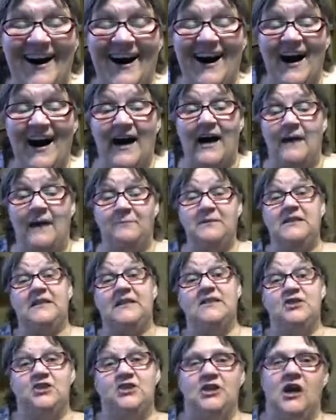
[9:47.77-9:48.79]
But
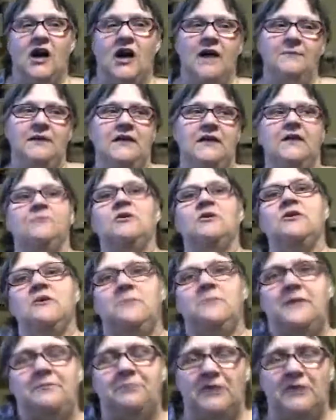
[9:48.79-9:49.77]
this year, I mean, I'm going to be